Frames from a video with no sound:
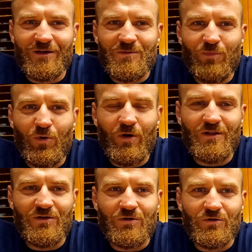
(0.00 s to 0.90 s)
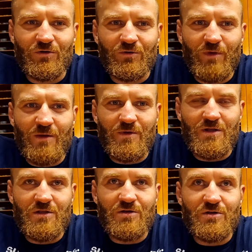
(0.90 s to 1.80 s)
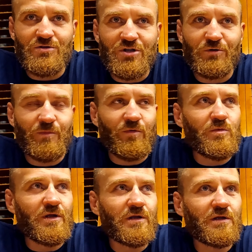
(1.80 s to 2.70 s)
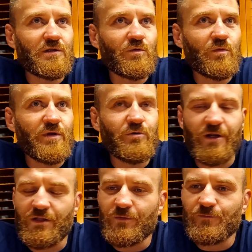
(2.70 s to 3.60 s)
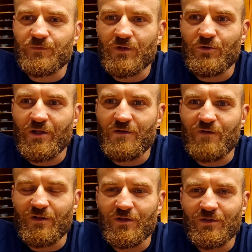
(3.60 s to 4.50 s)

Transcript: In Poland or maybe in the Czech Republic, it will be great. Great event.